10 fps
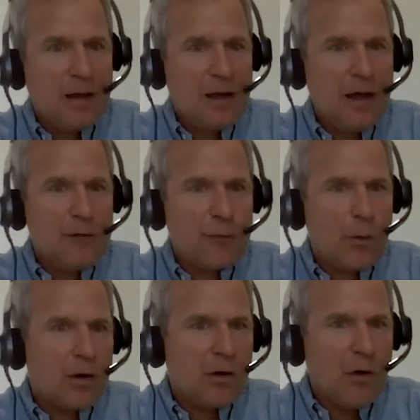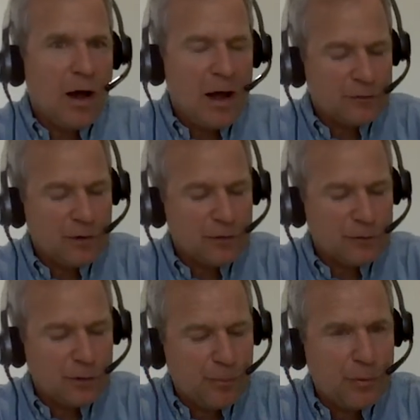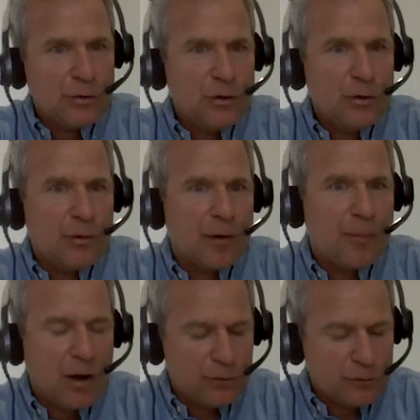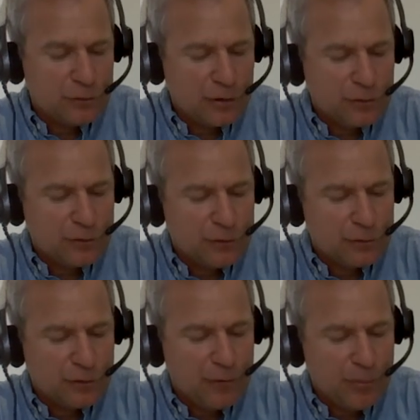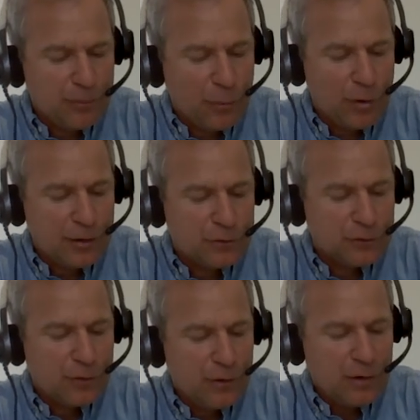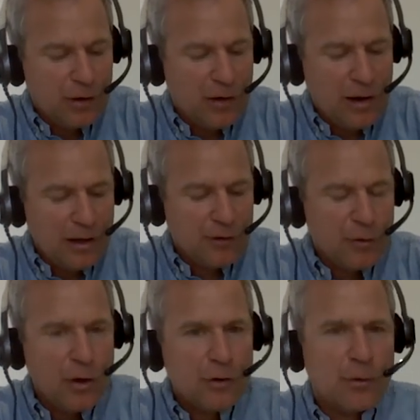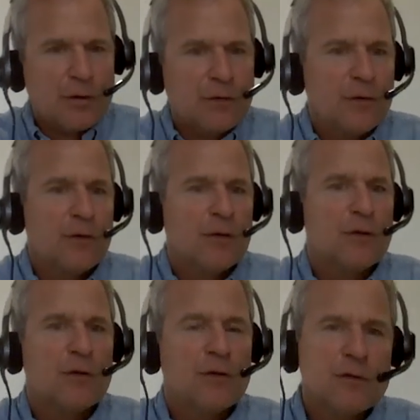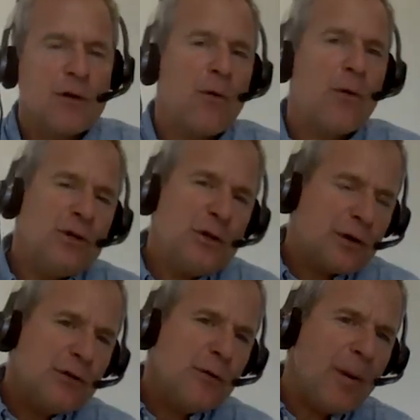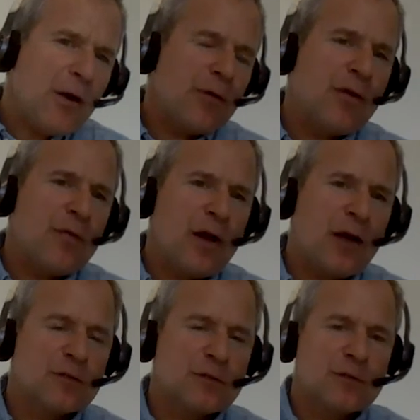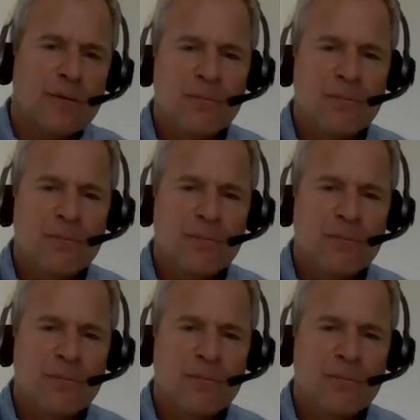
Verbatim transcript: And for our class, that's going to put you at about 67 points uh, out of 100. So you could do better than this.